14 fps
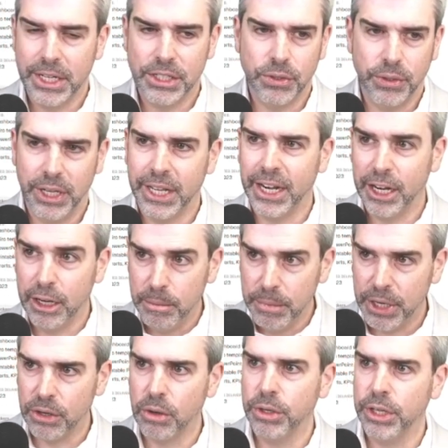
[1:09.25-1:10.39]
So you'll get it in
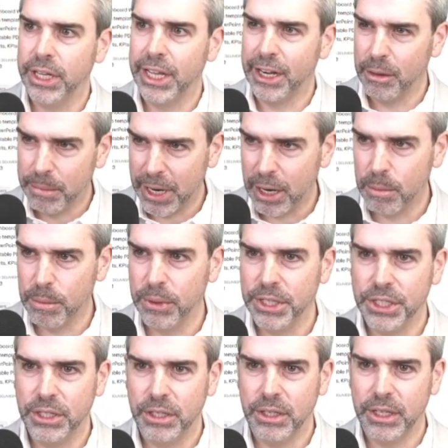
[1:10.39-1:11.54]
Miro, you'll get it in PowerPoint,
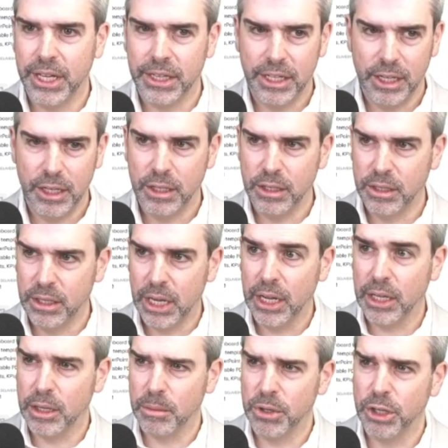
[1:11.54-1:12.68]
you'll get the uh,
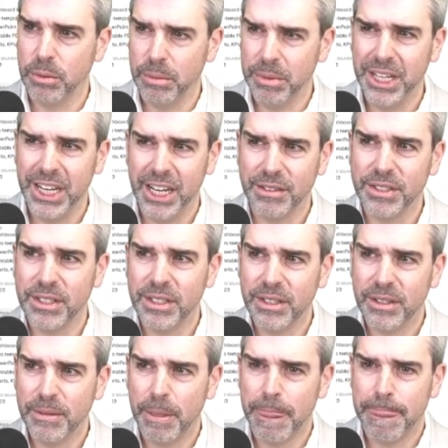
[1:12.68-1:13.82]
the printable PDFs,
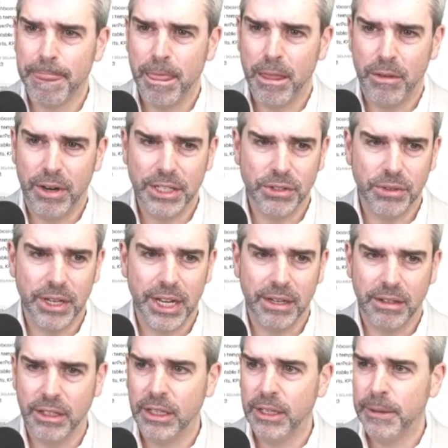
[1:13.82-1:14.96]
All right? So
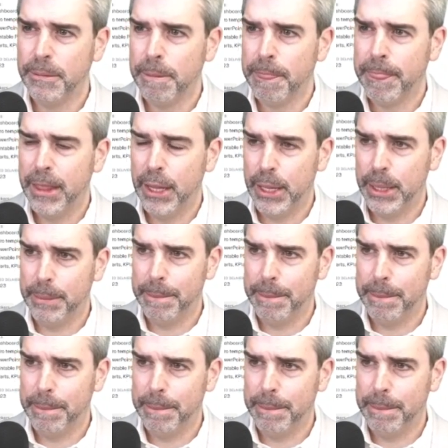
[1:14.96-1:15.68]
that'll, uh,